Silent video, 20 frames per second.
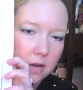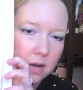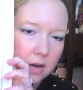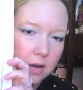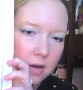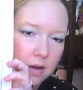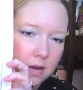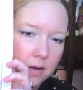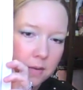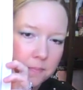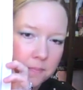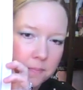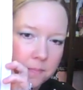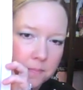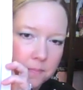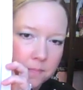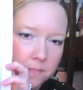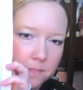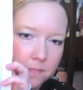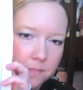
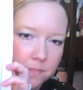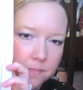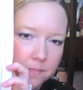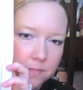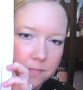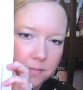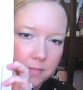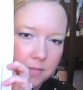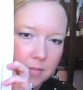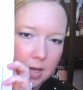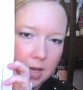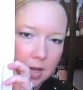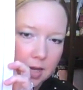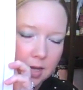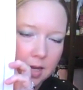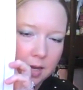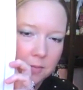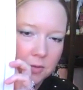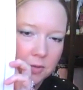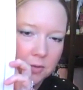I
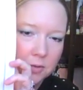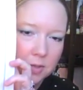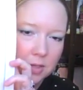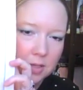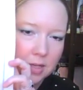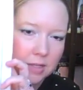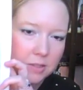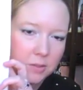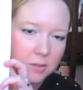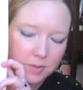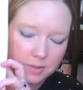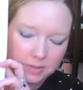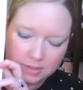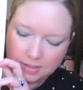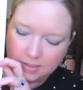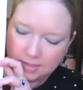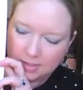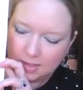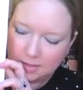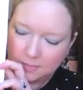came to realize
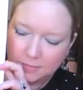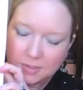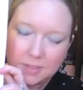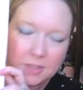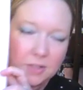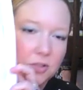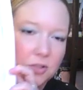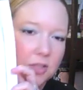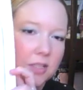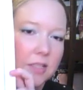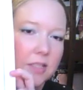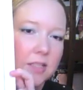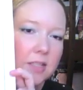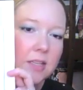quickly that I'm stitching this